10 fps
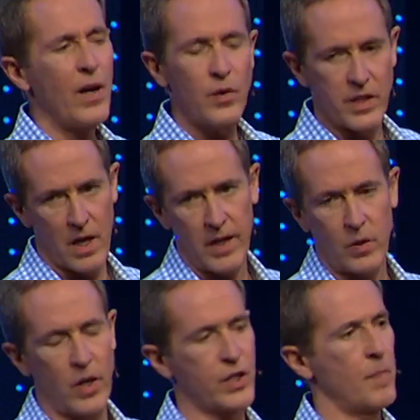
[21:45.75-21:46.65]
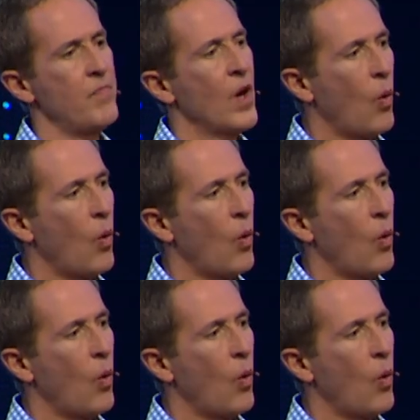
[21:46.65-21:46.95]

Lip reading: know it's an odd question.